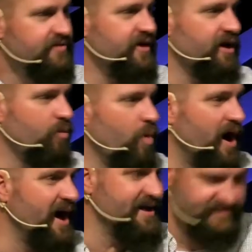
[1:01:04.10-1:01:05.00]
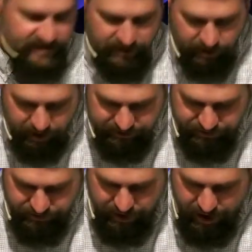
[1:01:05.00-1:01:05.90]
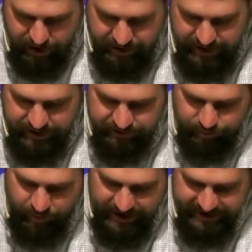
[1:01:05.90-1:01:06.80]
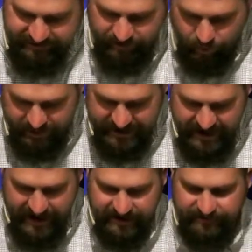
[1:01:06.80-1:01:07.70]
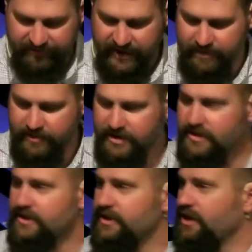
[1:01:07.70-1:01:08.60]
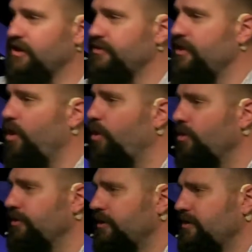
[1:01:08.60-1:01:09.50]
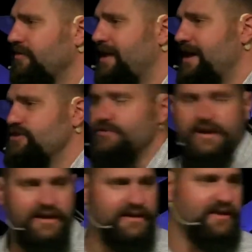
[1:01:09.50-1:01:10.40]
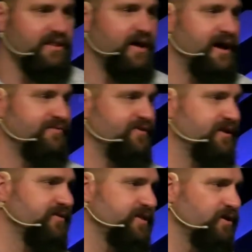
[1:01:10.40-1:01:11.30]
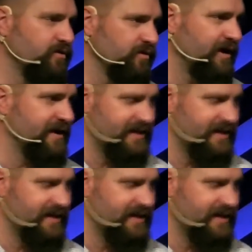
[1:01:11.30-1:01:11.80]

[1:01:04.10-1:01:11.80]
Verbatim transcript: that are wise look to God and His ways and what He has for them. You know, the older that you get in life, I know the older I